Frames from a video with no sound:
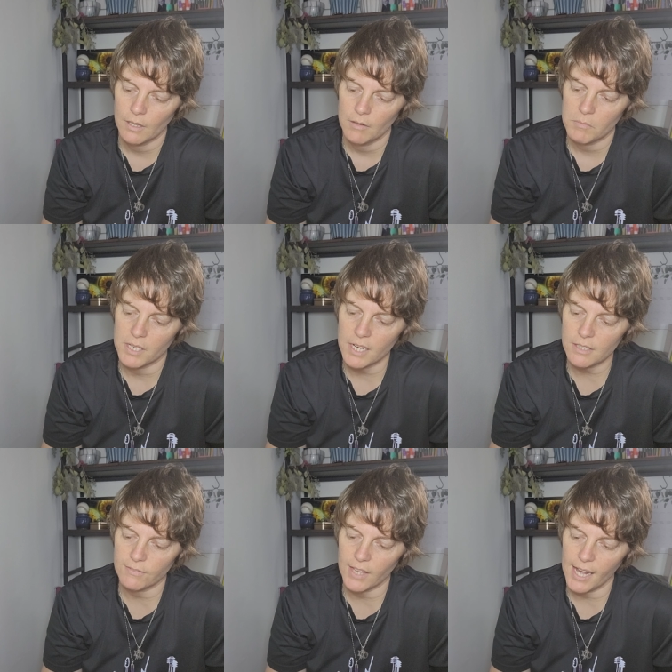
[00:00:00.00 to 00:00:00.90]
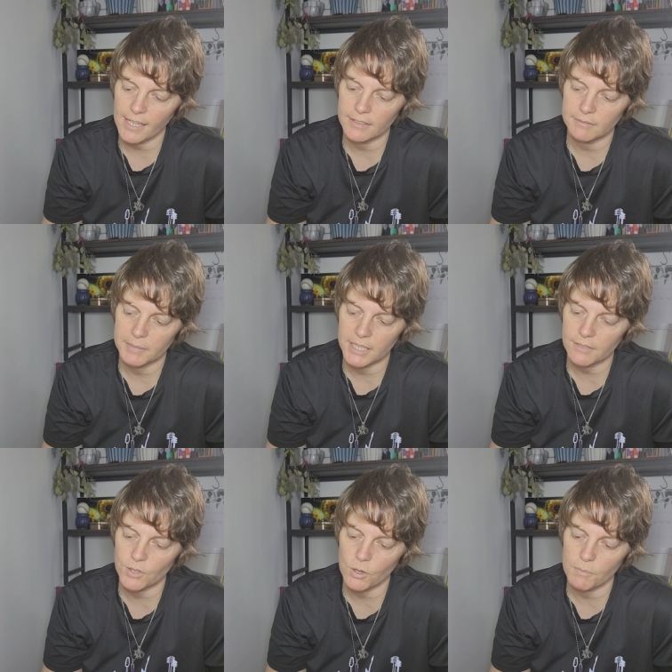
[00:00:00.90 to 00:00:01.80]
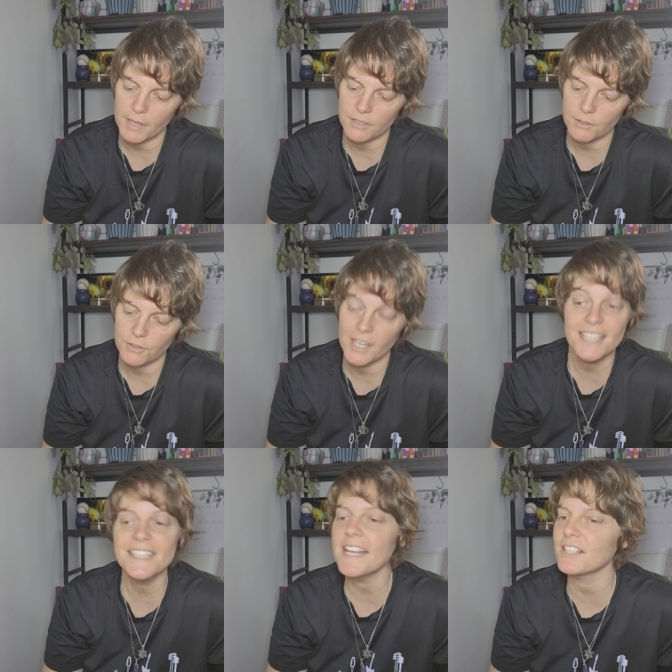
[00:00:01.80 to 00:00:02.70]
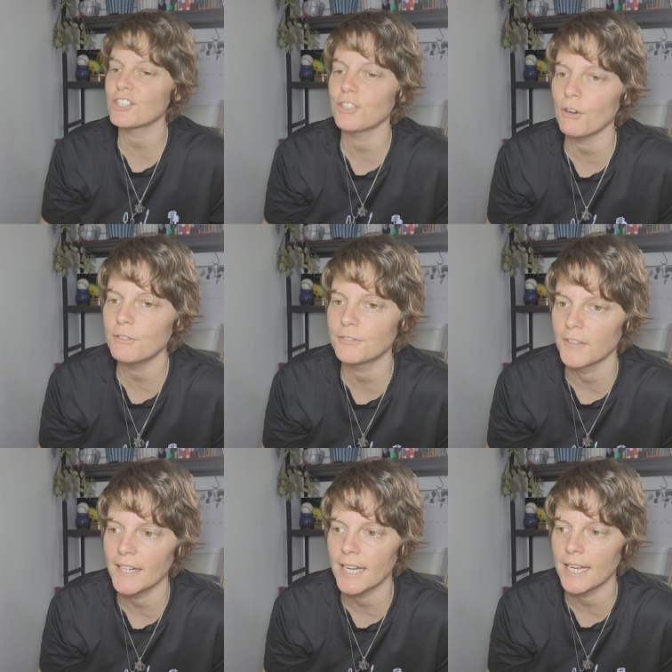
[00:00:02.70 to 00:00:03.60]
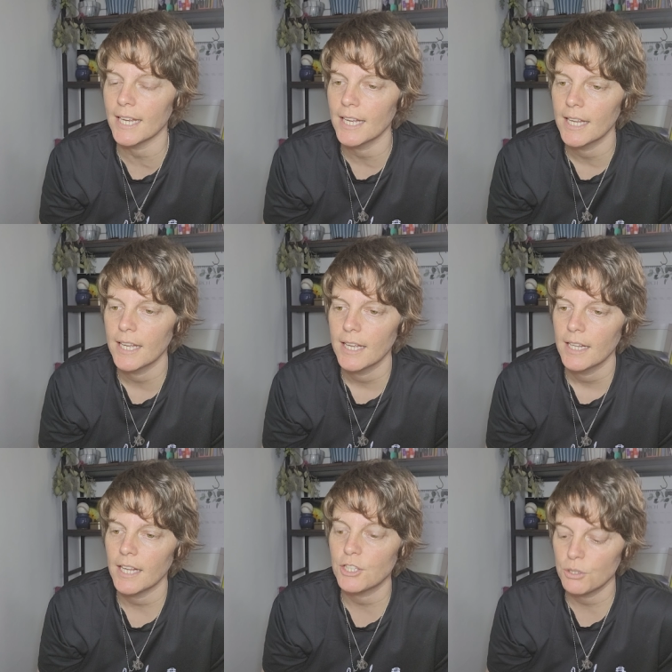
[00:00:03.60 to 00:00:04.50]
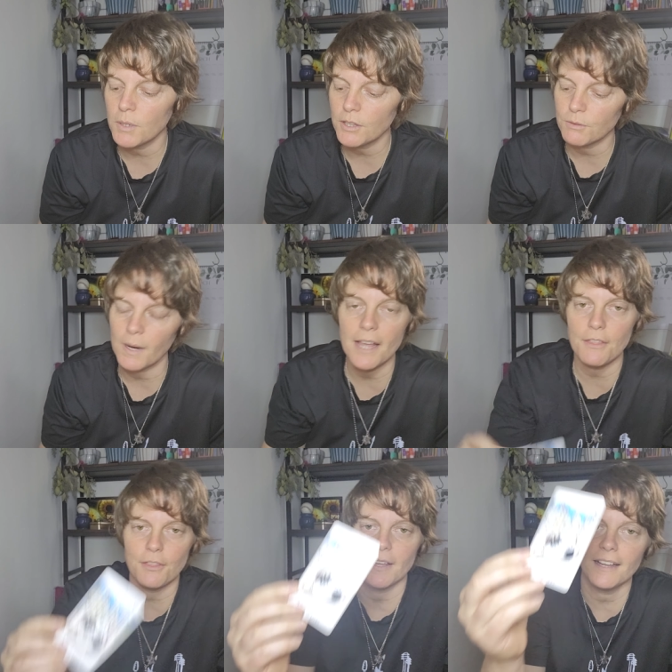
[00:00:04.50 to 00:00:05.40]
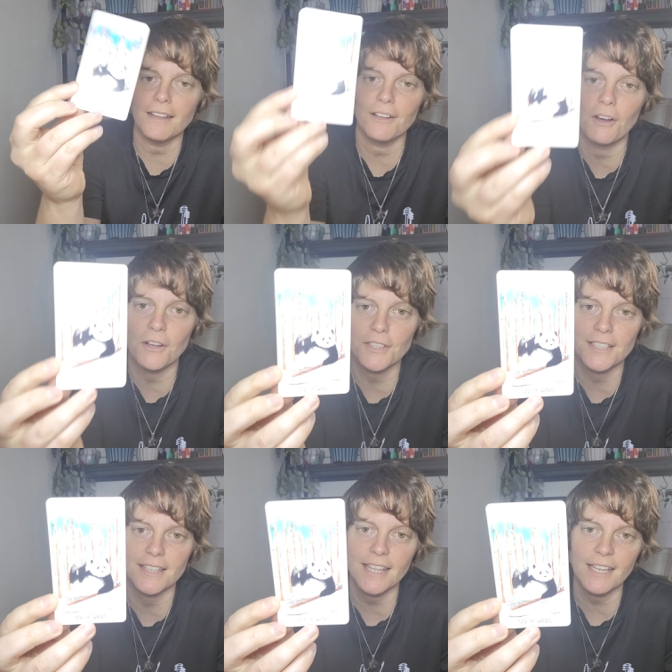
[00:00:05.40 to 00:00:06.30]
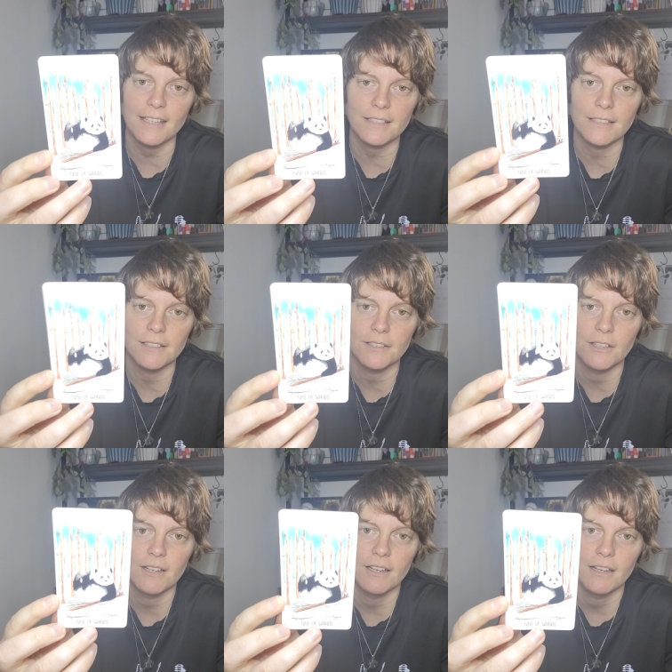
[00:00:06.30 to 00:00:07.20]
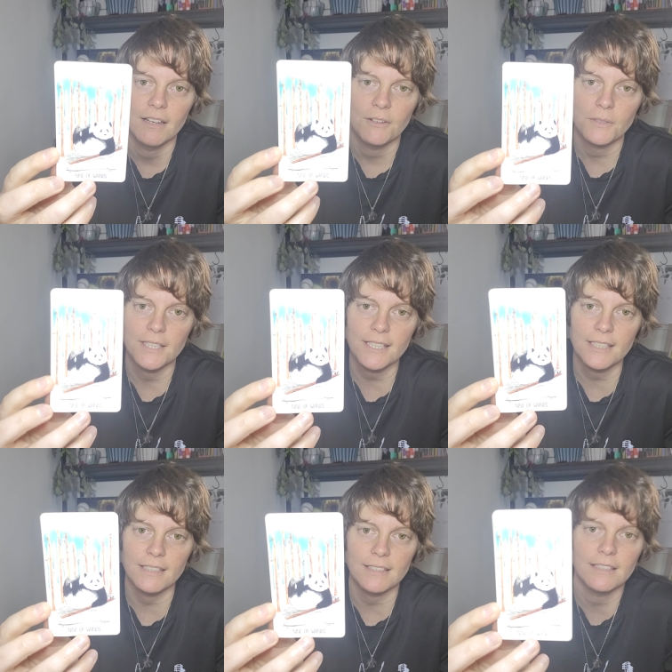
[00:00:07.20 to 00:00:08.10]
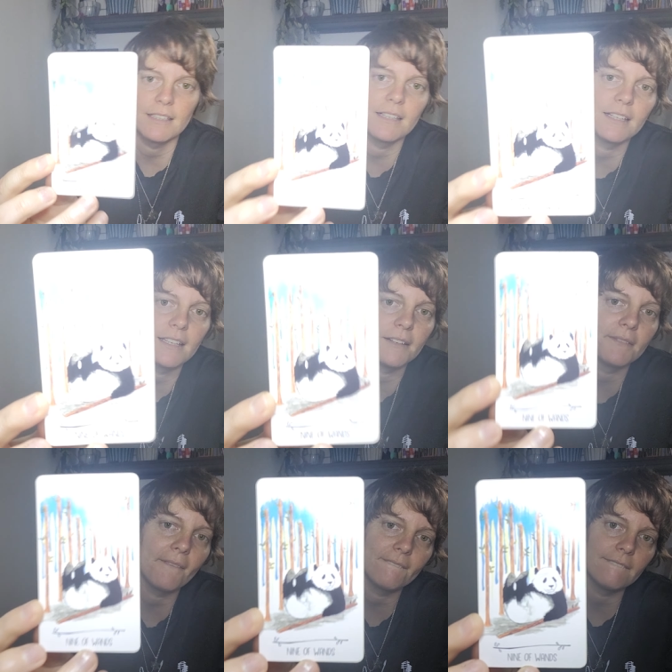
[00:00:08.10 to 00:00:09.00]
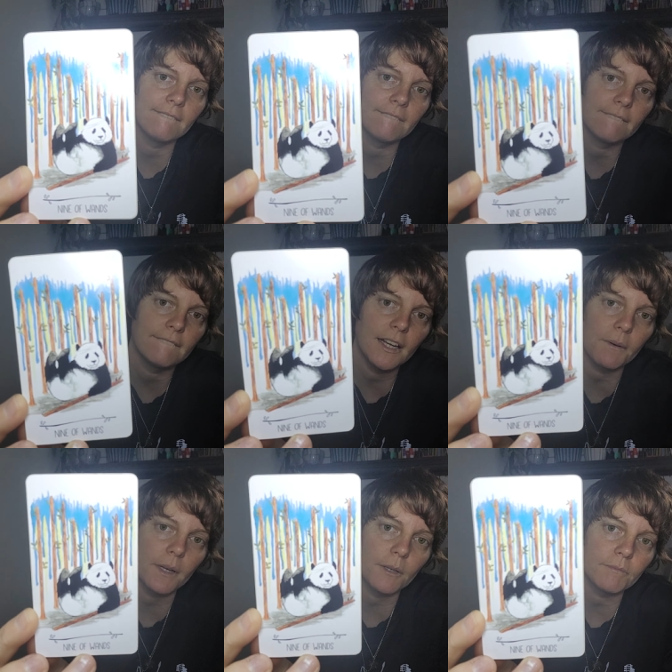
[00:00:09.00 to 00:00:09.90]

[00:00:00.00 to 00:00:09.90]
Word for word: because of that, because of going based on, isn't that so funny? Like doing the right thing causes this resistance. There we go